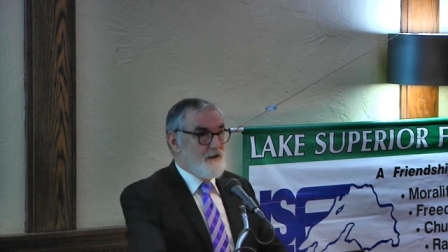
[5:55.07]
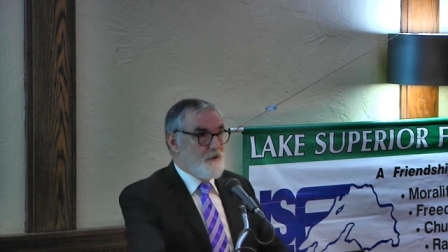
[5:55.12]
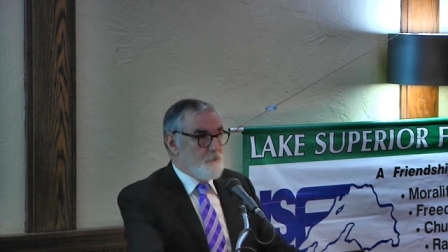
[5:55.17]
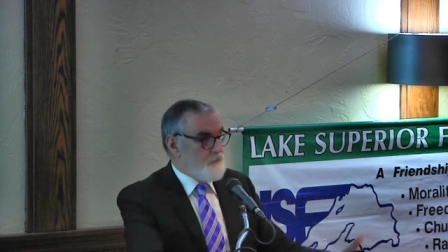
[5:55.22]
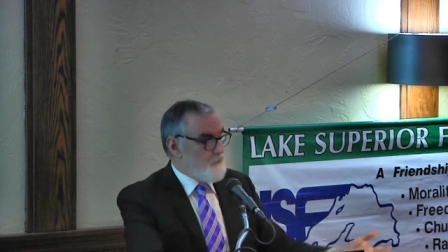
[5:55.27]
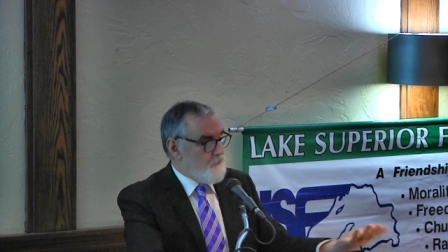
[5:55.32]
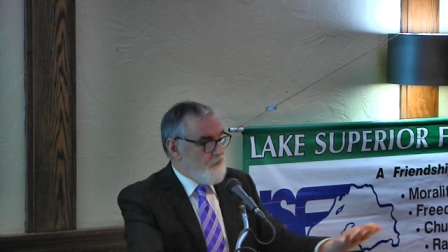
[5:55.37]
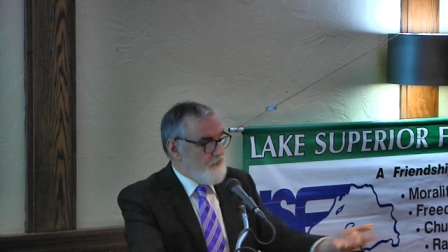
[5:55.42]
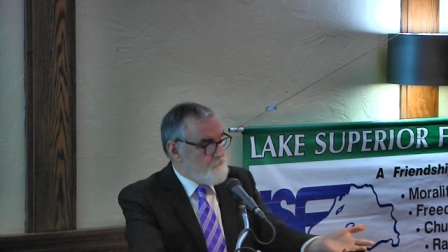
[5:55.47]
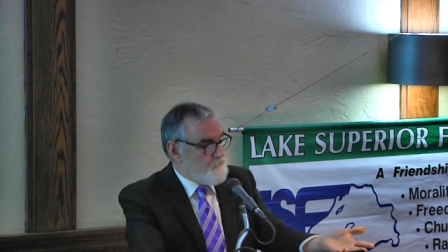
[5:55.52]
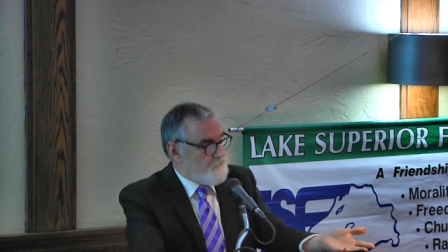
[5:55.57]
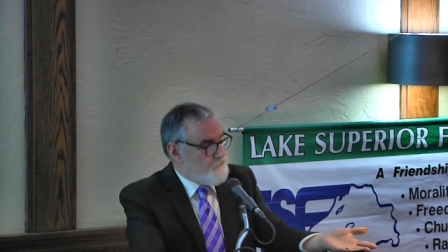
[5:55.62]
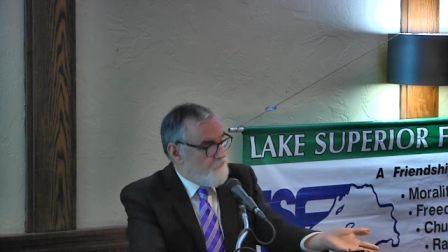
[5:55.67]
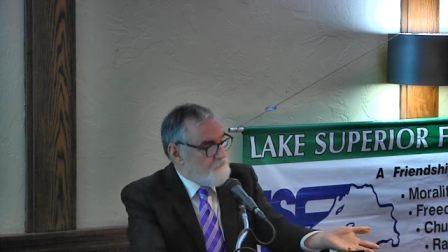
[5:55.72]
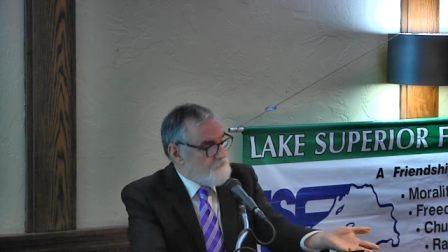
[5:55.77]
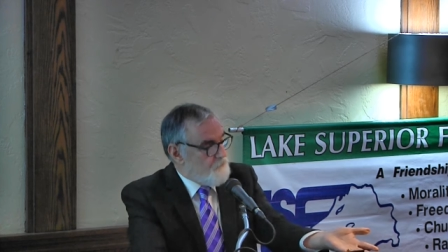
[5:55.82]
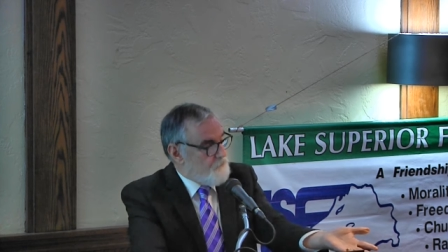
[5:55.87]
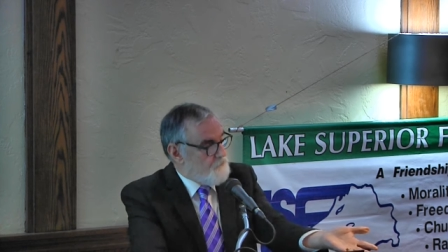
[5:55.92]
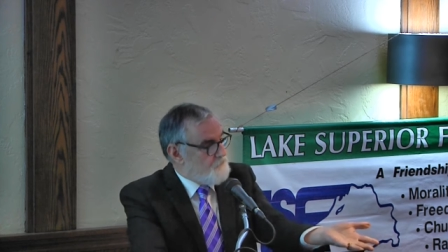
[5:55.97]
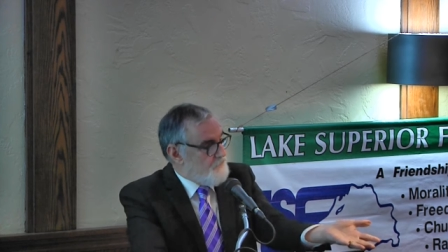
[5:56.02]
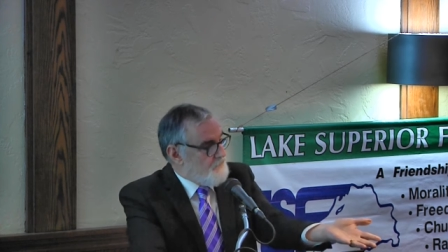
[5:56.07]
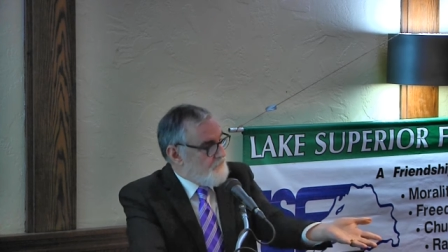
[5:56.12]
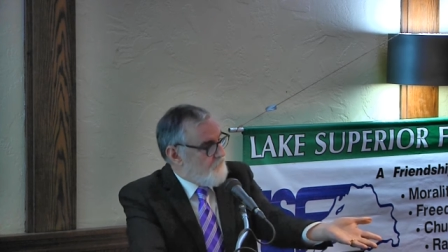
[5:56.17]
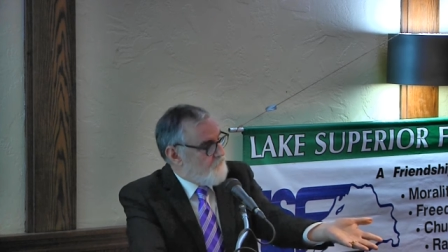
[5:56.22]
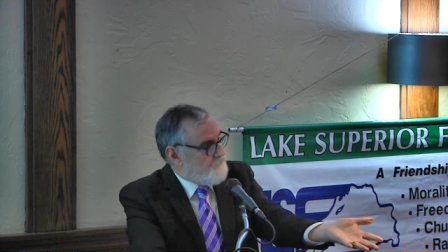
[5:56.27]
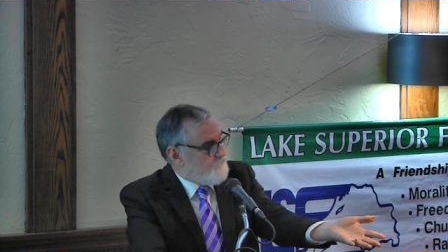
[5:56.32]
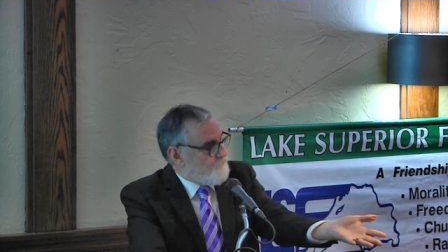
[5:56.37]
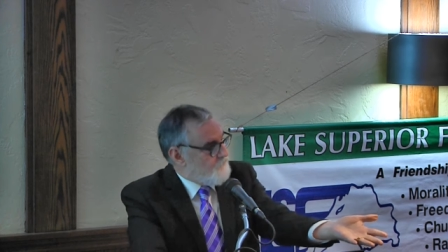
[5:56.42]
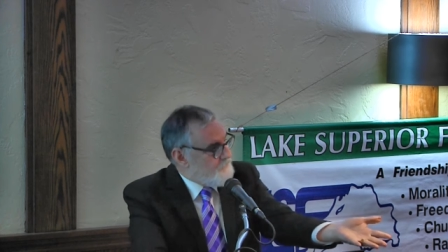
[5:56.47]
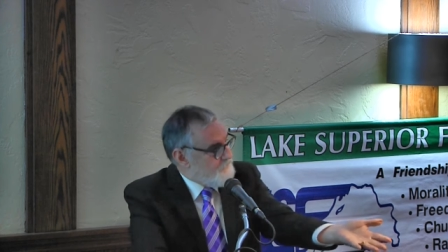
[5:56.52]
We don't have trouble
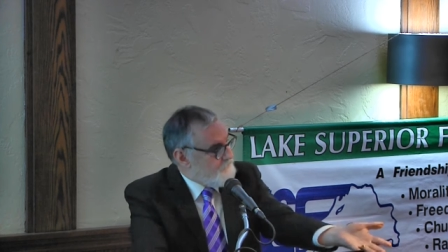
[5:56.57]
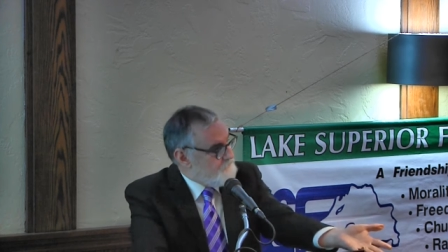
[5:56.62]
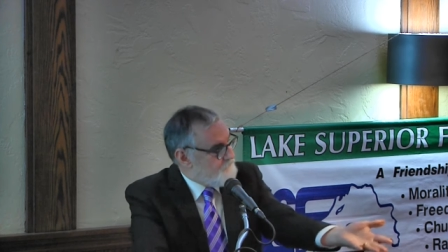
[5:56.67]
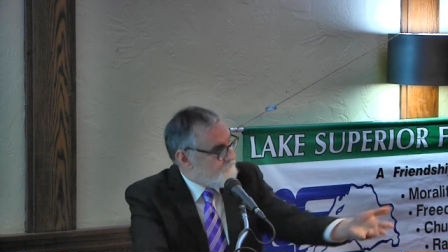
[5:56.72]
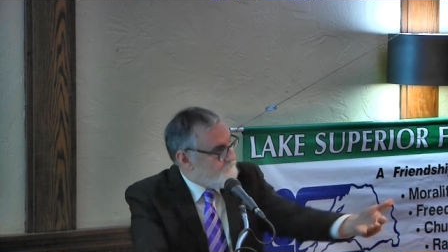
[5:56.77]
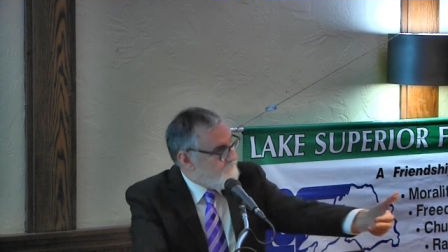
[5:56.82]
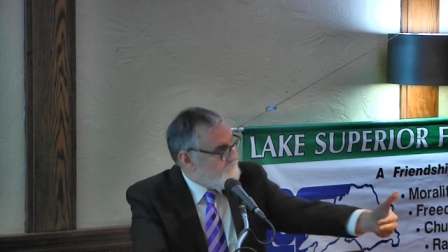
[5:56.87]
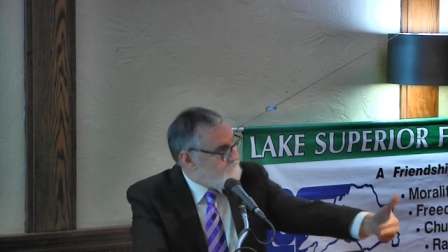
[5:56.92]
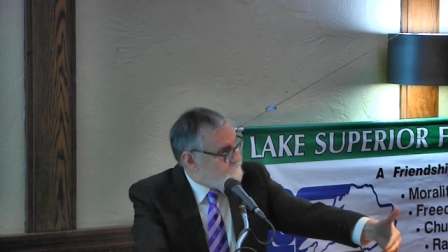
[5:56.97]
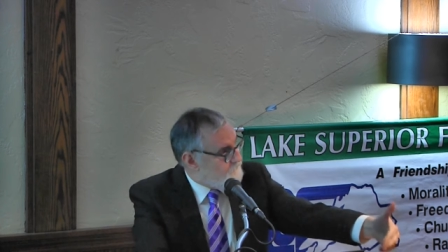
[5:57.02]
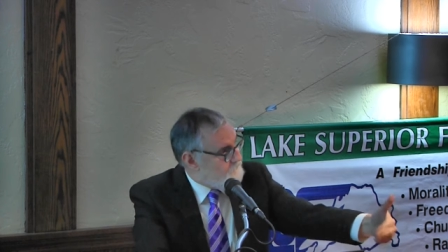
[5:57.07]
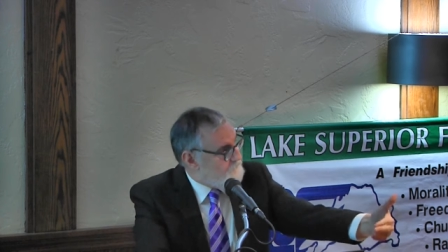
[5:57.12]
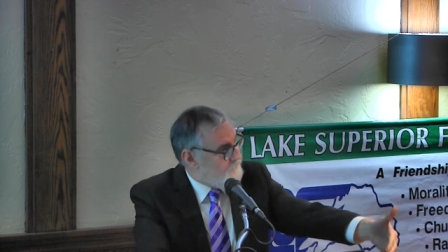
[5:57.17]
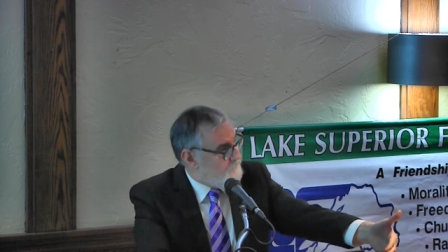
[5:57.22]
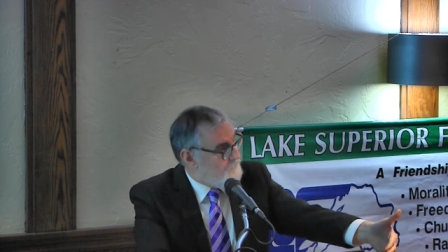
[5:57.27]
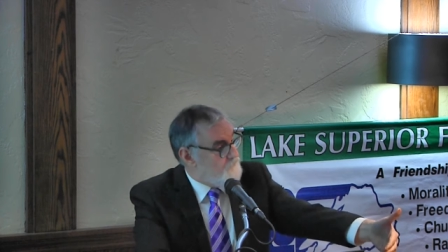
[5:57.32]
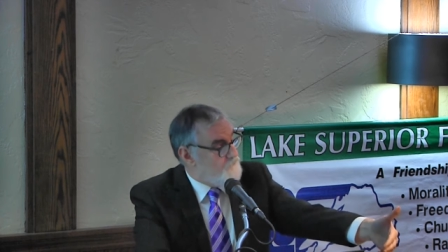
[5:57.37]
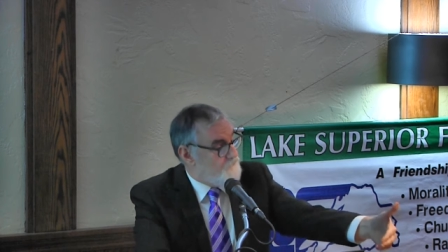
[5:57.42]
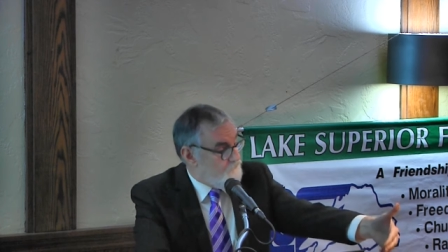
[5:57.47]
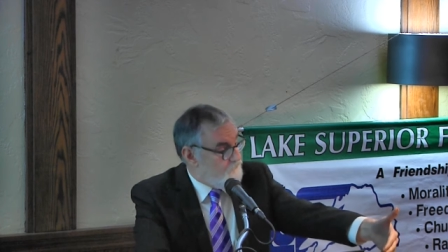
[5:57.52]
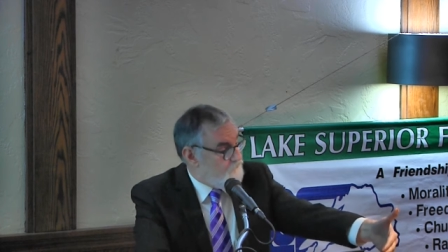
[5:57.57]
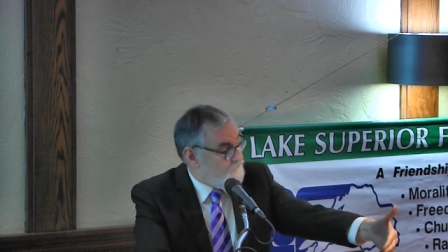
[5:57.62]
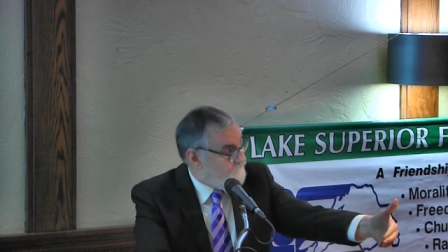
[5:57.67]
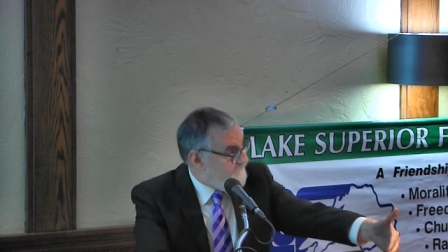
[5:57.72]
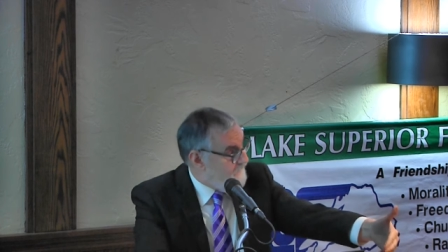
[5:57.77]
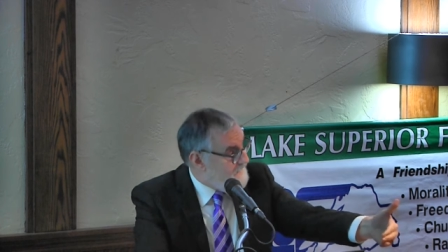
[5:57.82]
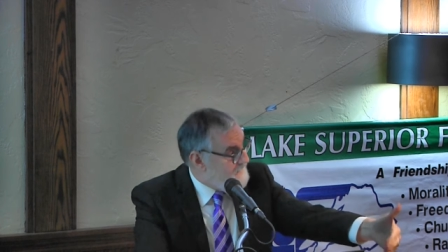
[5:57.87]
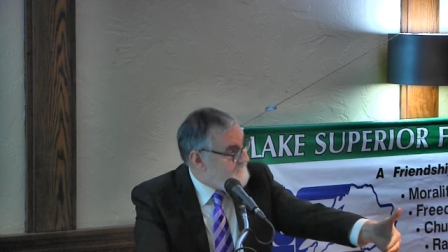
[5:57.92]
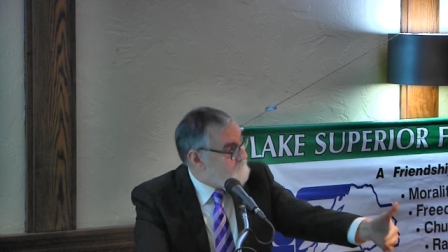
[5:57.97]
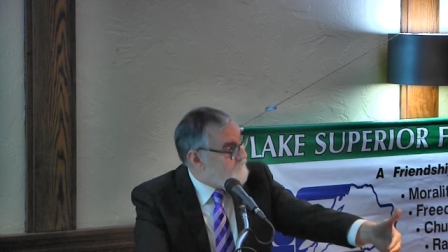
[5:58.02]
because we're different. We have trouble because it's the
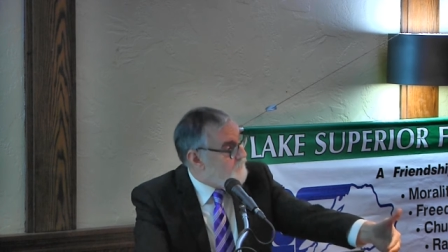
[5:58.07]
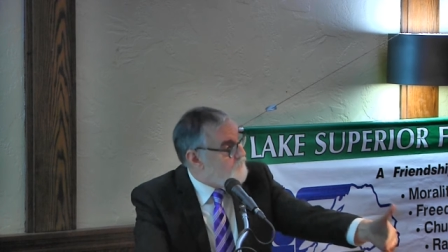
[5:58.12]
same.